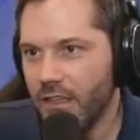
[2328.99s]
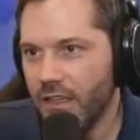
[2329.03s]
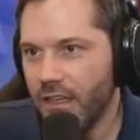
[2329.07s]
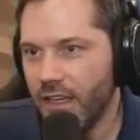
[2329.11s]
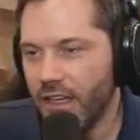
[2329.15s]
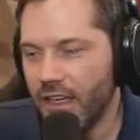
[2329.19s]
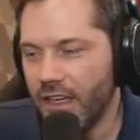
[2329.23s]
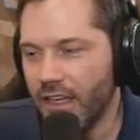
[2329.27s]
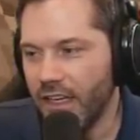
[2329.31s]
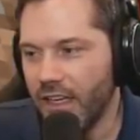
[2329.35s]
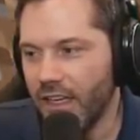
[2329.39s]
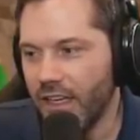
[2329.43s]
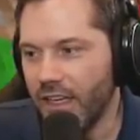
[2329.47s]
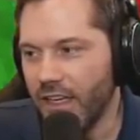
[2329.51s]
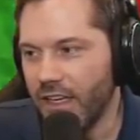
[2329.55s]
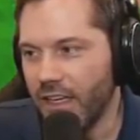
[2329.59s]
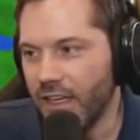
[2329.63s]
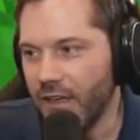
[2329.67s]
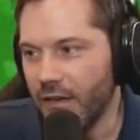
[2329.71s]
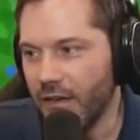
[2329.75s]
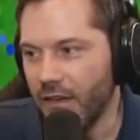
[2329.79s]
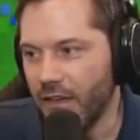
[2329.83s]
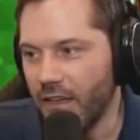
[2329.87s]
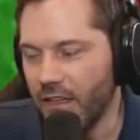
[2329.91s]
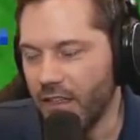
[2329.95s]

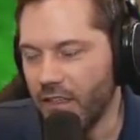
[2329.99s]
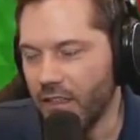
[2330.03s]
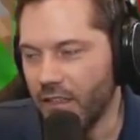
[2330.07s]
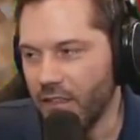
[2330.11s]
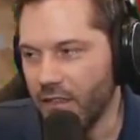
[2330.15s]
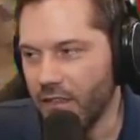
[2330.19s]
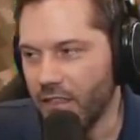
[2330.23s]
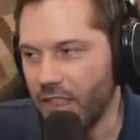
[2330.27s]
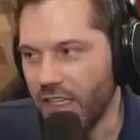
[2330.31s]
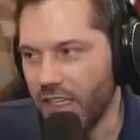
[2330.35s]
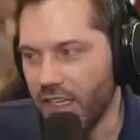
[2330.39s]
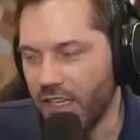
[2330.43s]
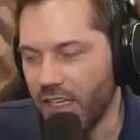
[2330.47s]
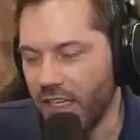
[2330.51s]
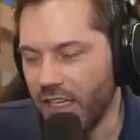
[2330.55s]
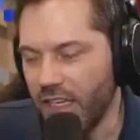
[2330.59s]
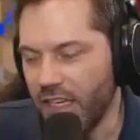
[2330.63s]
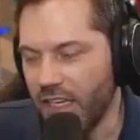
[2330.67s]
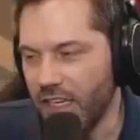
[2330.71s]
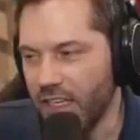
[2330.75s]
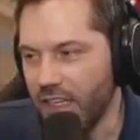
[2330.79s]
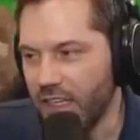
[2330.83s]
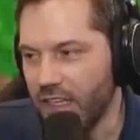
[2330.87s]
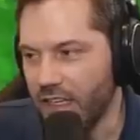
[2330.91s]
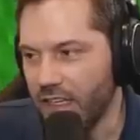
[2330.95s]
a like
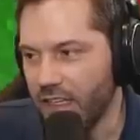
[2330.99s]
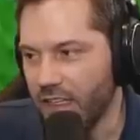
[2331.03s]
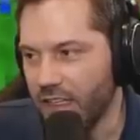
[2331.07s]
a